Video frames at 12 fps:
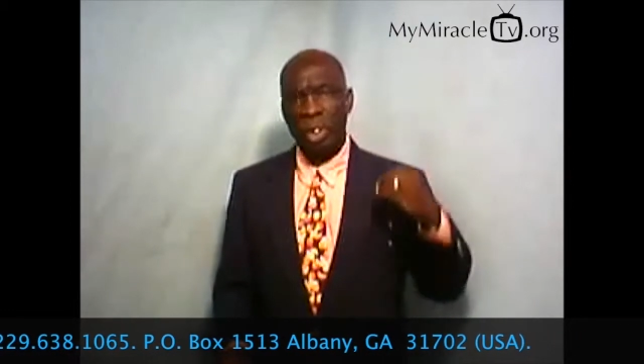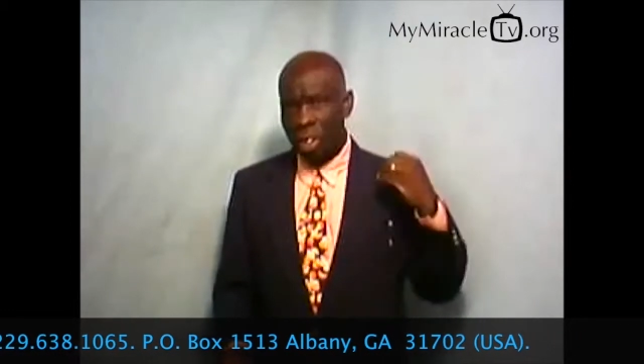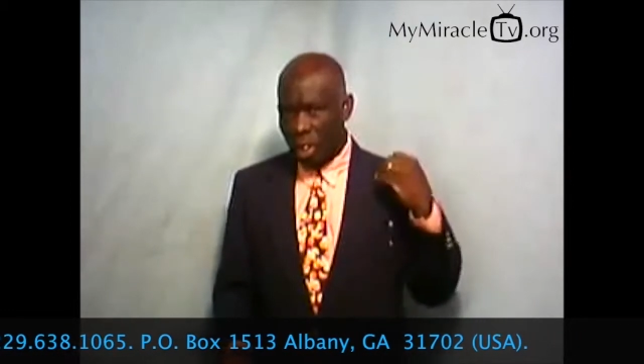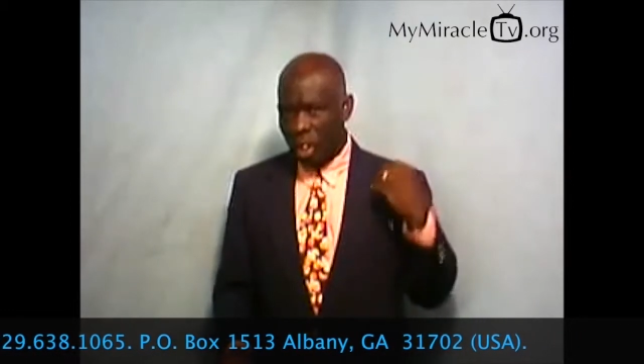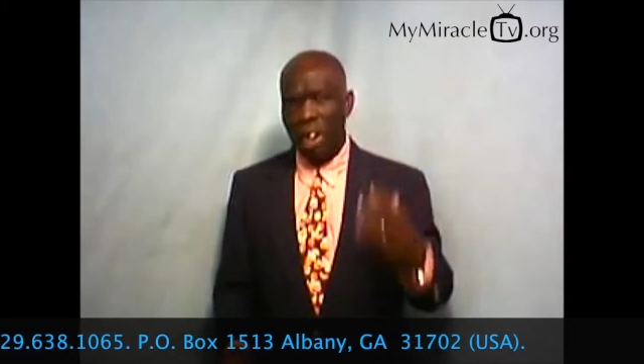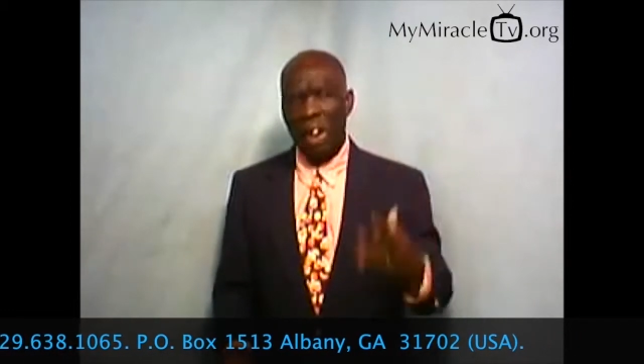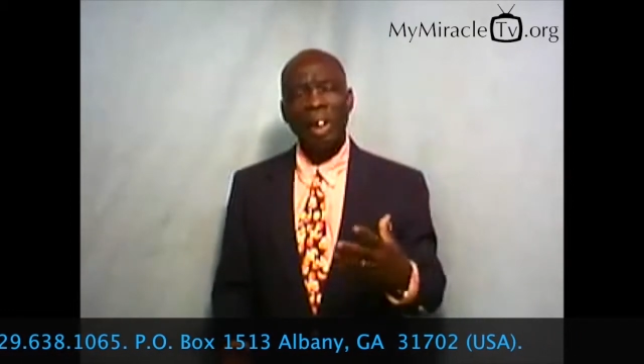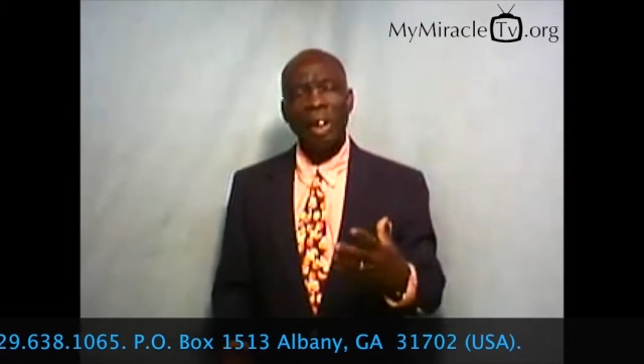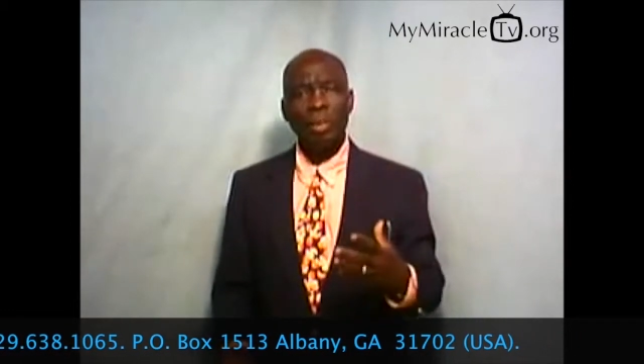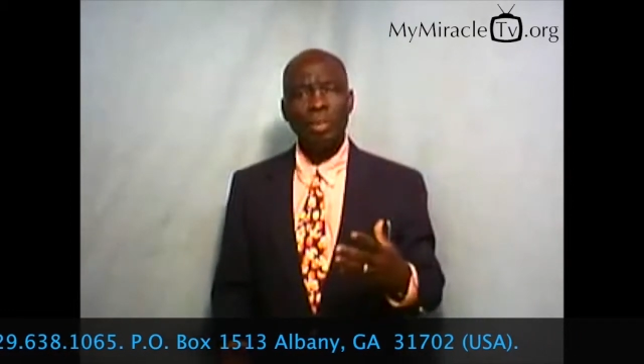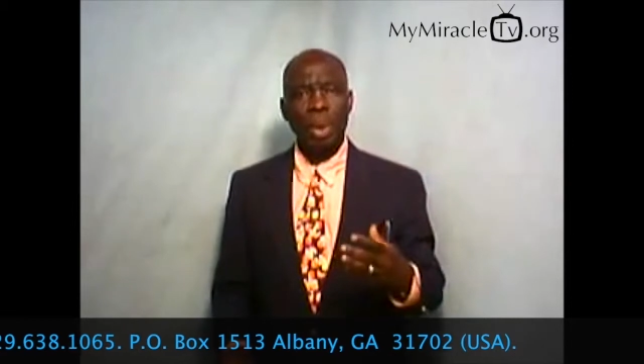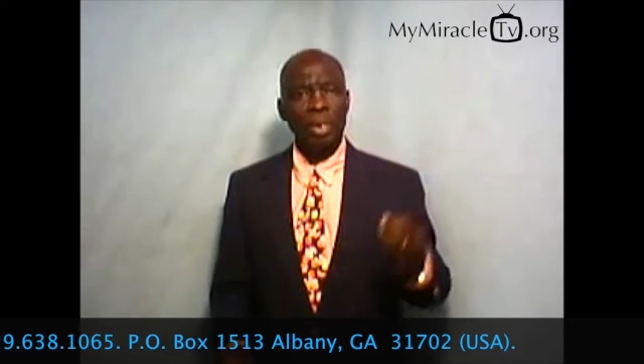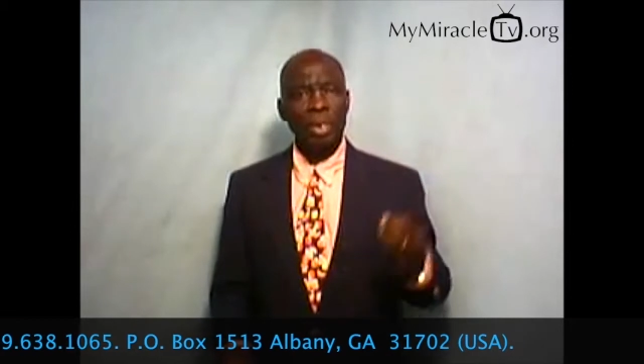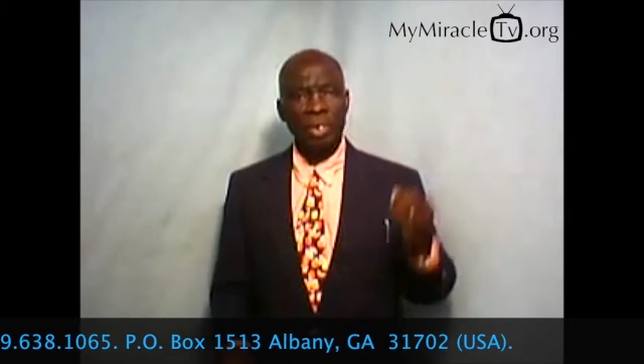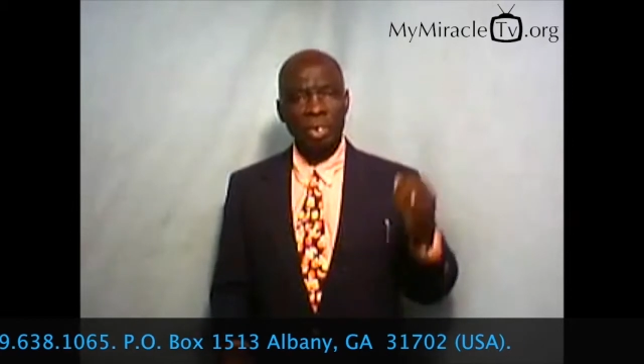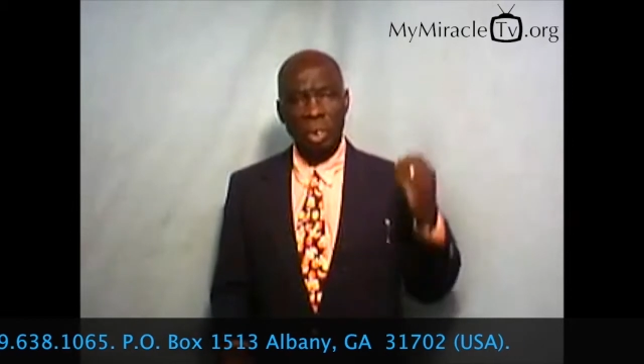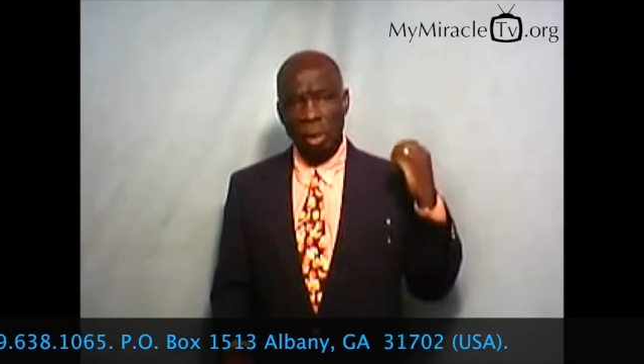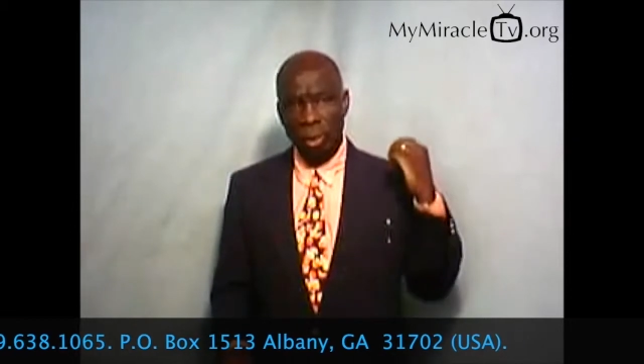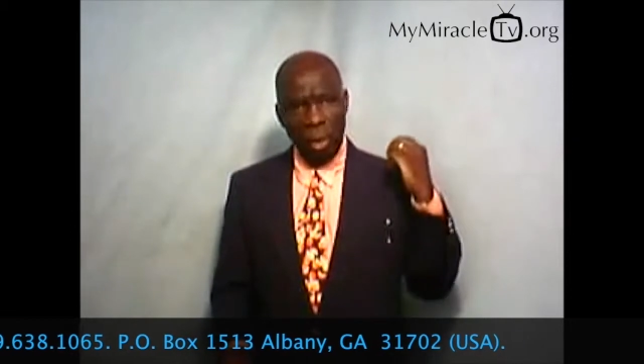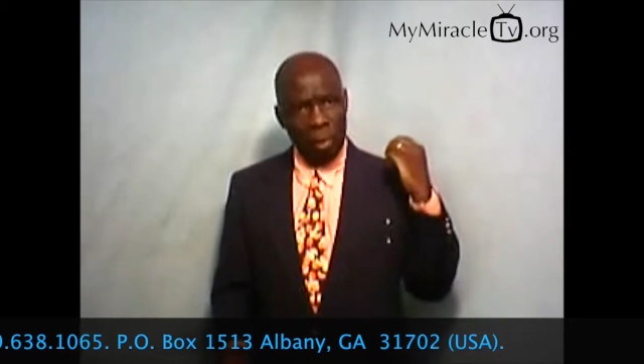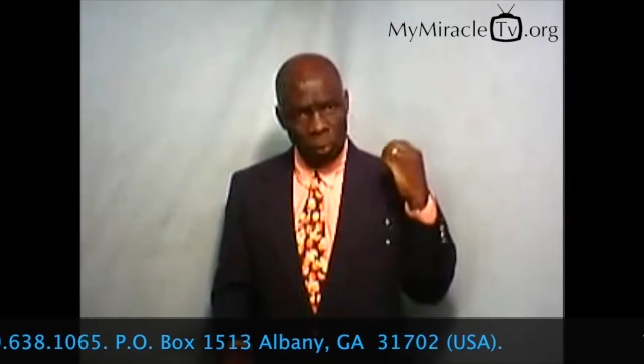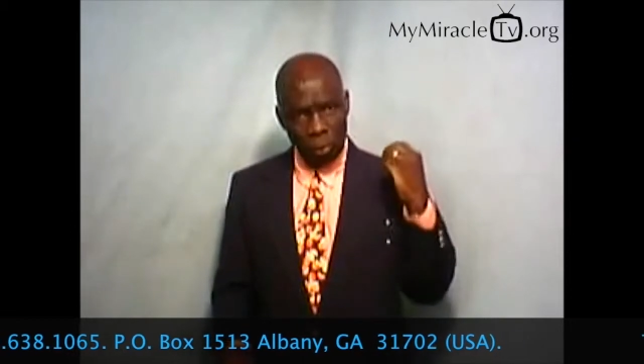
He allowed the people, he said, Look, if